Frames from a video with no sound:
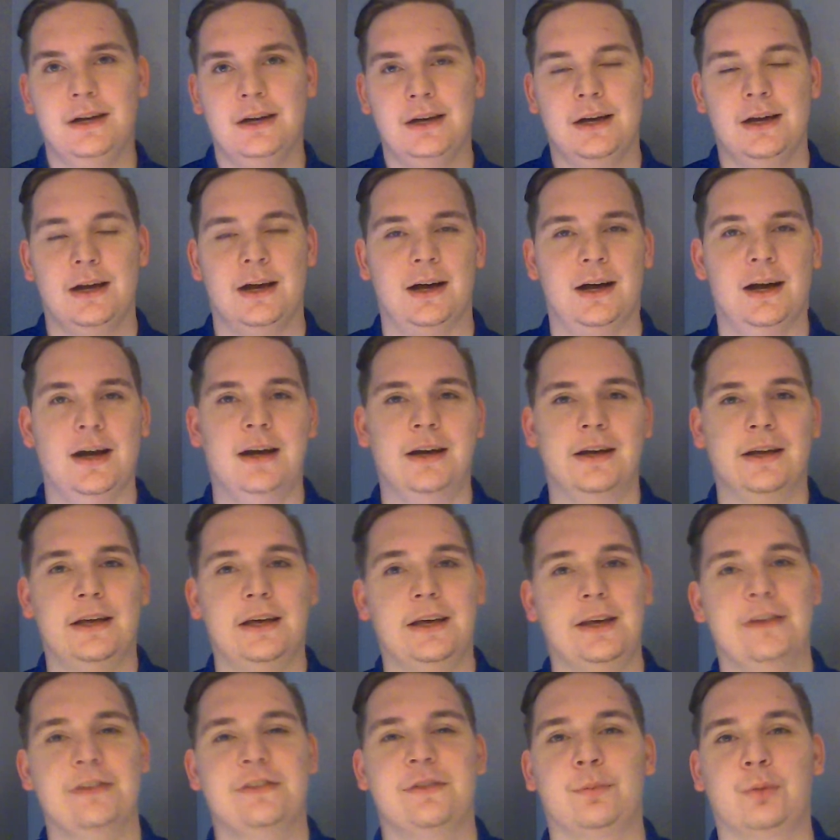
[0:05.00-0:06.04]

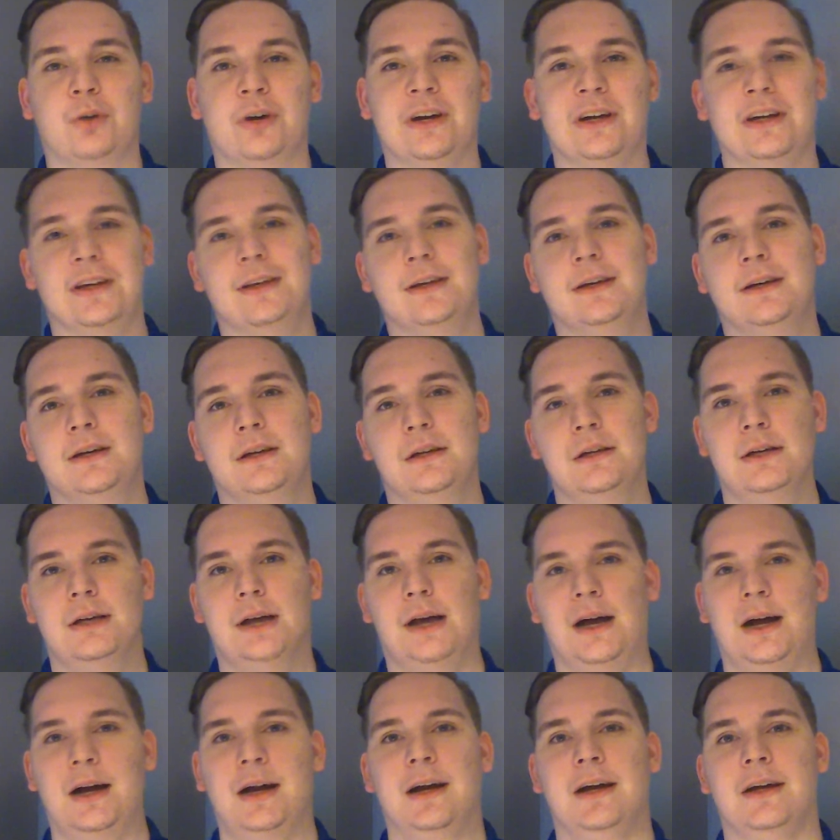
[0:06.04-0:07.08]
it is a brick.
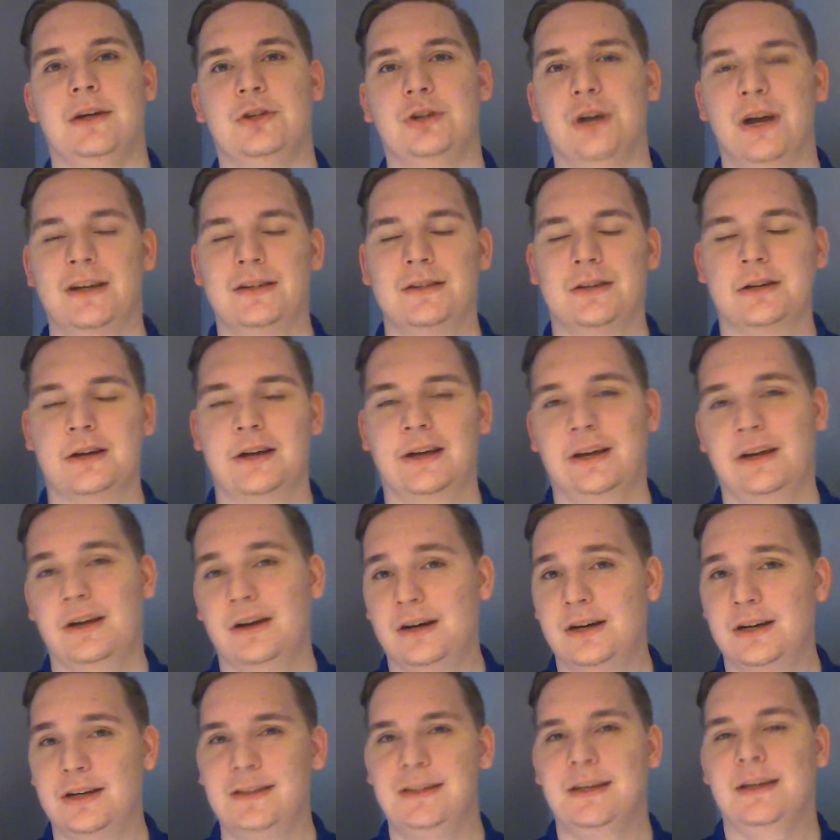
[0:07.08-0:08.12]
I tried turning it
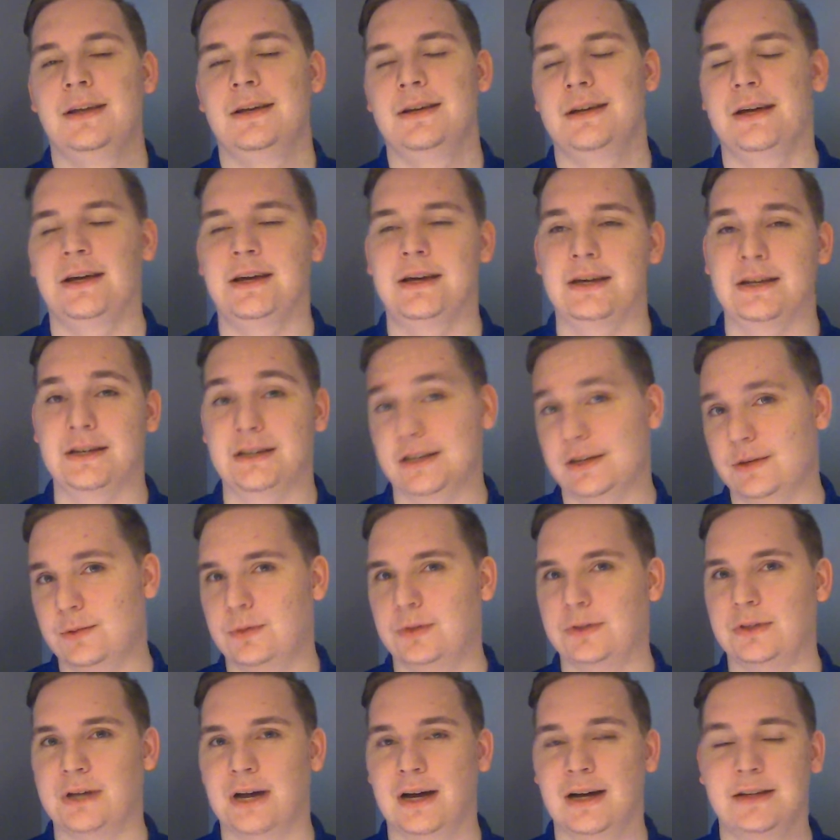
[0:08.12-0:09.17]
on and it
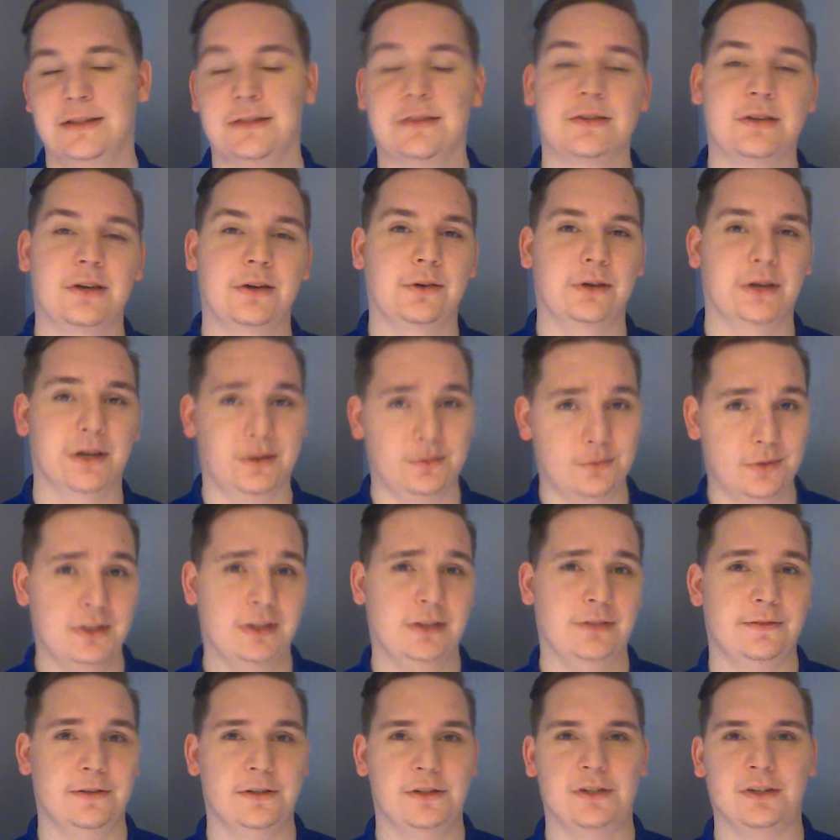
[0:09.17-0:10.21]
will not, so it will
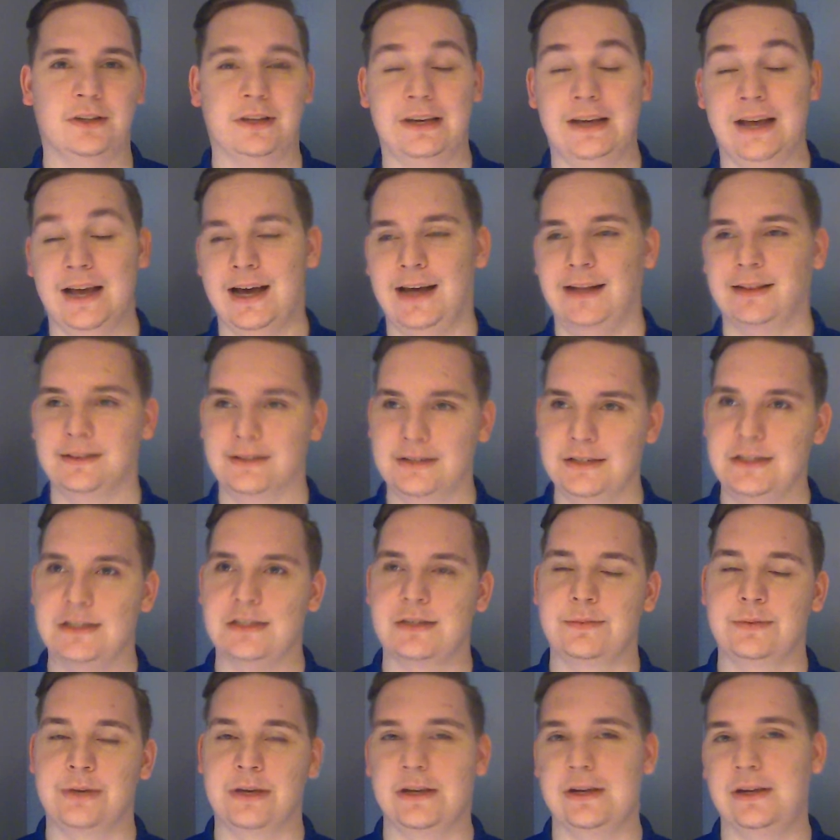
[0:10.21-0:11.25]
officially at
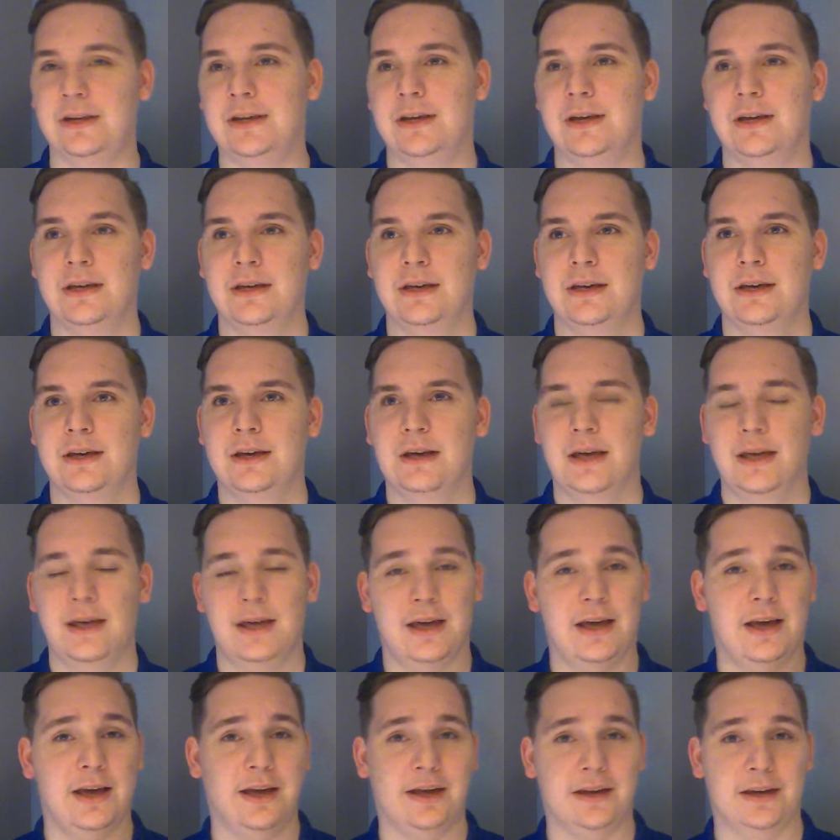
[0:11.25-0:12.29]
least be
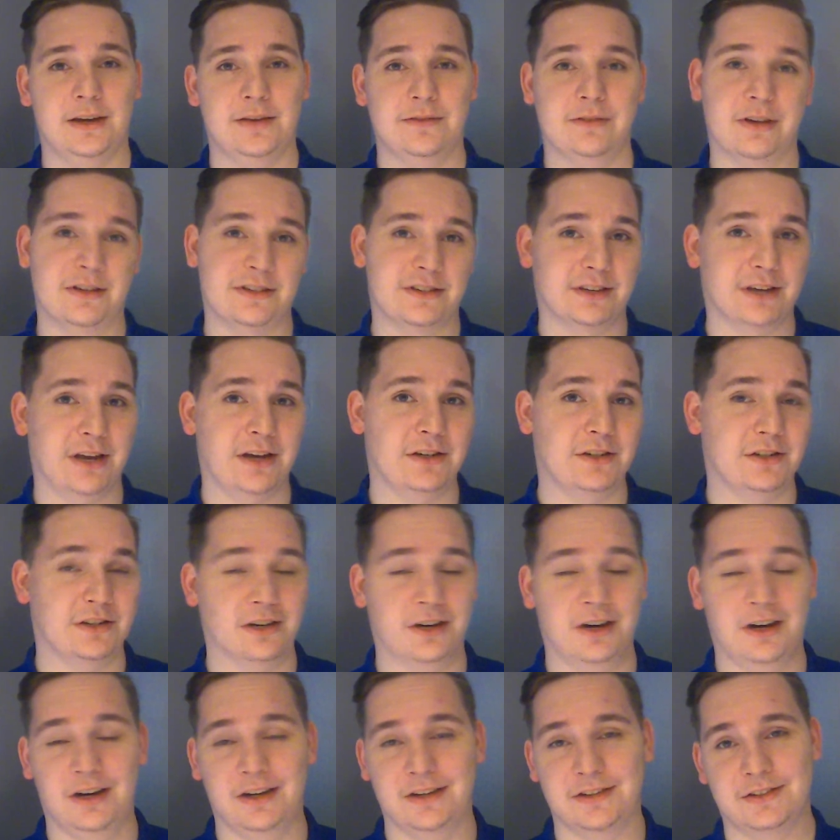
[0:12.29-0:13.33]
a investigation
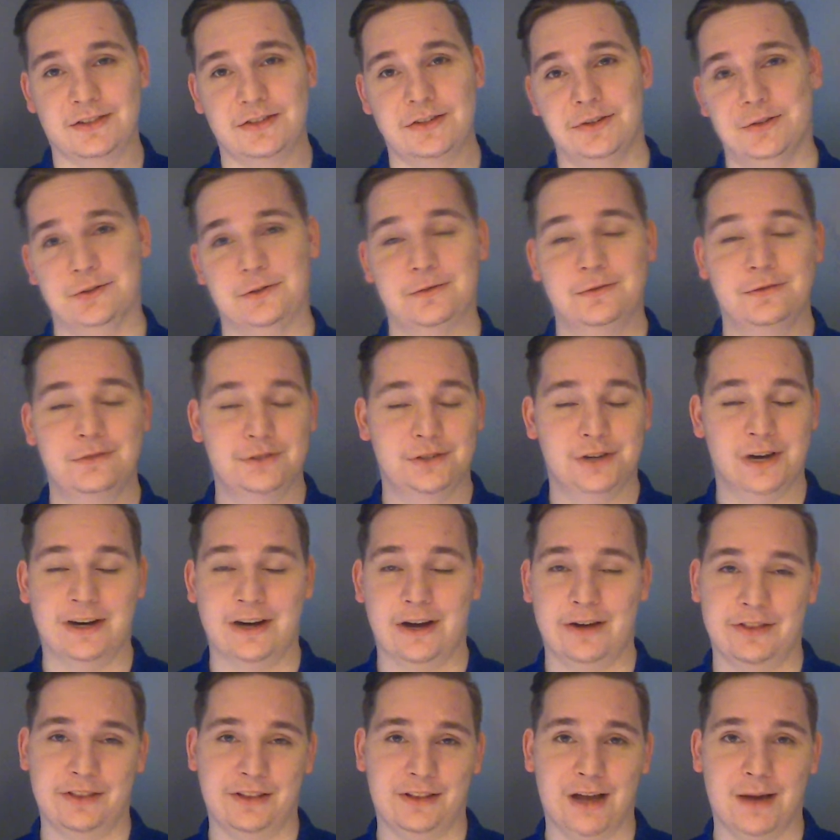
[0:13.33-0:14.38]
cost to check
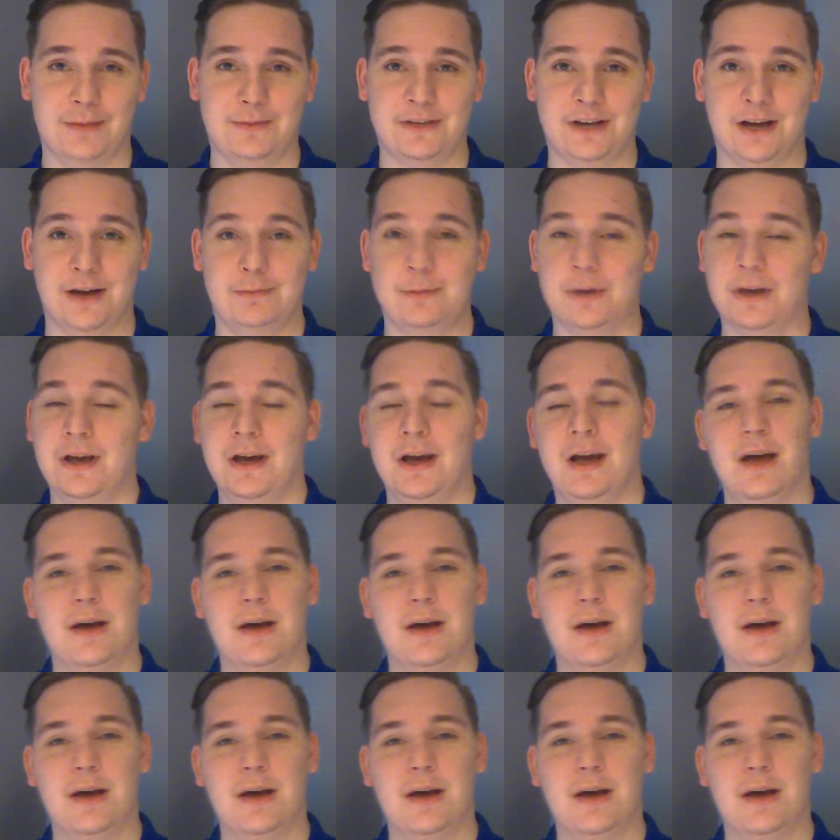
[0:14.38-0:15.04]
out the laptop.